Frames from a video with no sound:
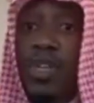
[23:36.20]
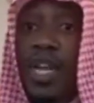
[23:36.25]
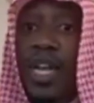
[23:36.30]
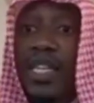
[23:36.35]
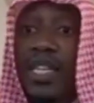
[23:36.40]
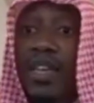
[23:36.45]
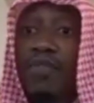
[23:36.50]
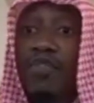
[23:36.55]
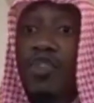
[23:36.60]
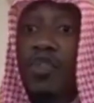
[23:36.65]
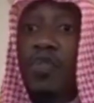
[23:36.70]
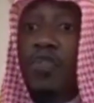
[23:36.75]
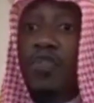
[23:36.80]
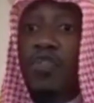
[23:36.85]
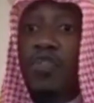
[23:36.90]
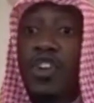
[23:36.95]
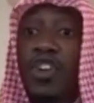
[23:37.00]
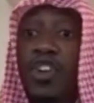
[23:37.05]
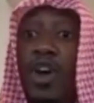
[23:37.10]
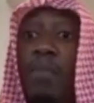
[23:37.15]
that gives you
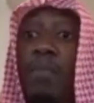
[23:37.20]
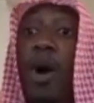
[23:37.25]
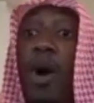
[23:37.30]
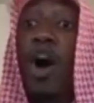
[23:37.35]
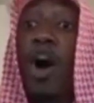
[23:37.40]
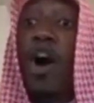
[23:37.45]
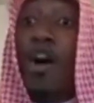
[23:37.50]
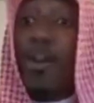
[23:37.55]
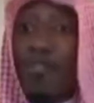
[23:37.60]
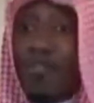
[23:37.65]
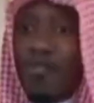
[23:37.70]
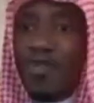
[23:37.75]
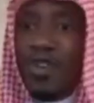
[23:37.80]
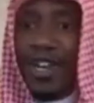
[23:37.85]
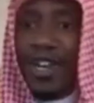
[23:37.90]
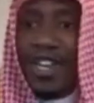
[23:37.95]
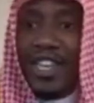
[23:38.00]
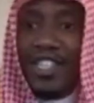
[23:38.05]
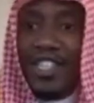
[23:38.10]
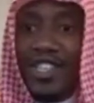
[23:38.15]
freedom of
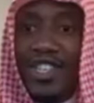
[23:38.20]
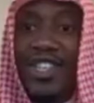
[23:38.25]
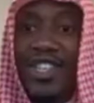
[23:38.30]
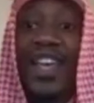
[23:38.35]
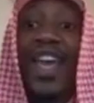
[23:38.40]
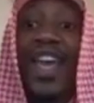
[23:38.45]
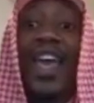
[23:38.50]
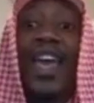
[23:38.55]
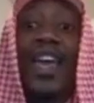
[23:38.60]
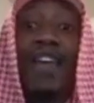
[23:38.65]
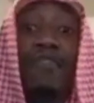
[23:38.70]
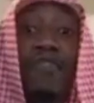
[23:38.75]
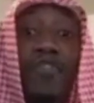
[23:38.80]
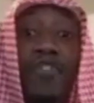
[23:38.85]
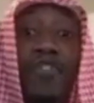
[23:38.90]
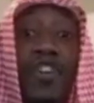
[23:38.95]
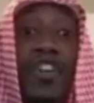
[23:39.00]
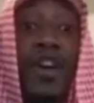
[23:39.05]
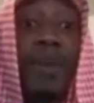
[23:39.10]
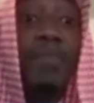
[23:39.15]
religion and
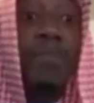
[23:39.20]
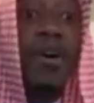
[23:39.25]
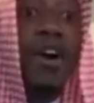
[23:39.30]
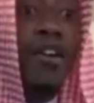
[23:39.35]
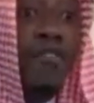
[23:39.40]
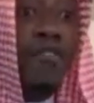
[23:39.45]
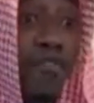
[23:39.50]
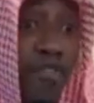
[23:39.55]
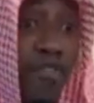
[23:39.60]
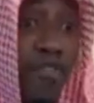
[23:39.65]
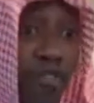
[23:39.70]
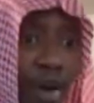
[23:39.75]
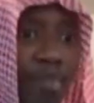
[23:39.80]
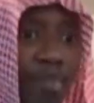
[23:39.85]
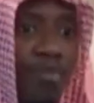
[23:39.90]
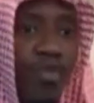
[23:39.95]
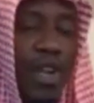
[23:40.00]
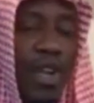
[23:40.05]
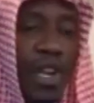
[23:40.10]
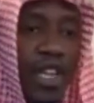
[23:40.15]
freedom
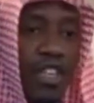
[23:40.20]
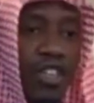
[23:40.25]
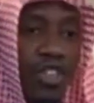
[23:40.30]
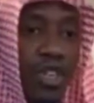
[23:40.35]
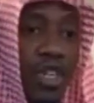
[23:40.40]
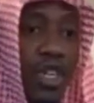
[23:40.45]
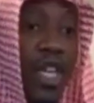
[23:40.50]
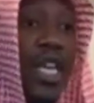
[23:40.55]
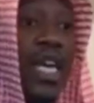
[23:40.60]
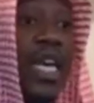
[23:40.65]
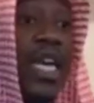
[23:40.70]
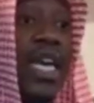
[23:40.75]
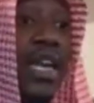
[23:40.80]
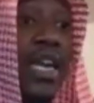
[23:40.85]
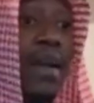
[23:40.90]
from religion. In